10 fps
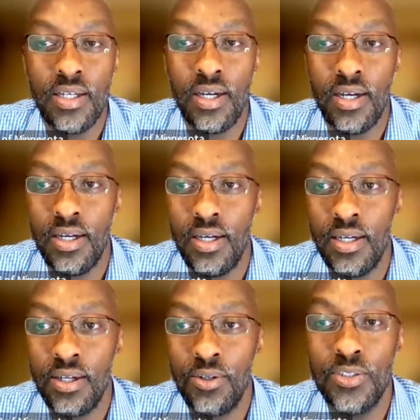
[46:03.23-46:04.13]

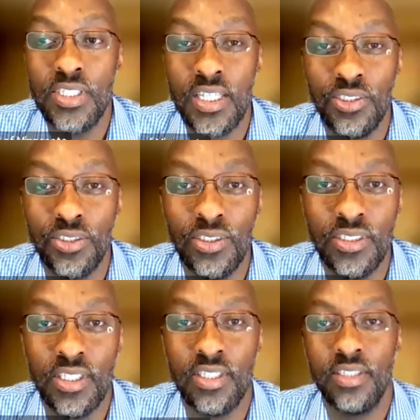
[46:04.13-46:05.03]
uh, concessions.
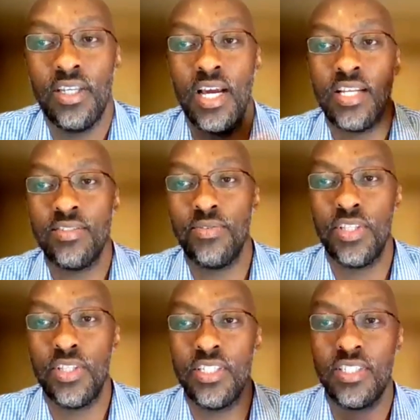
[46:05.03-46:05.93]
They, they ask for
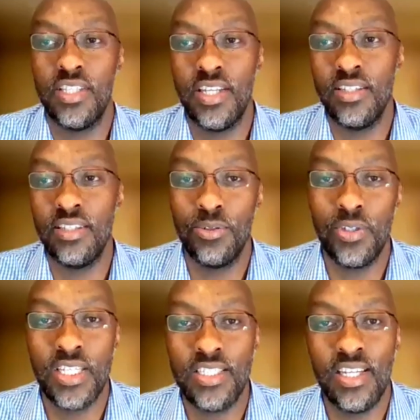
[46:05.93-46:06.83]
this, and then two
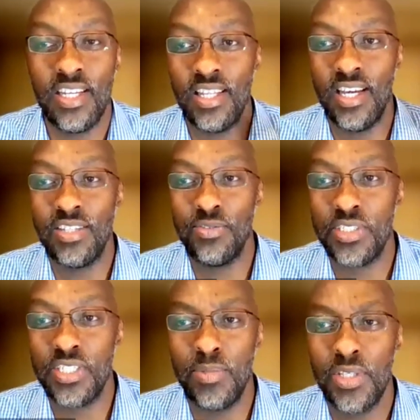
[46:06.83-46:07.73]
days later they ask for
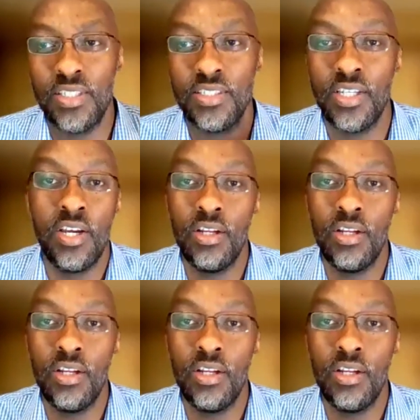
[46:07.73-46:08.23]
something else.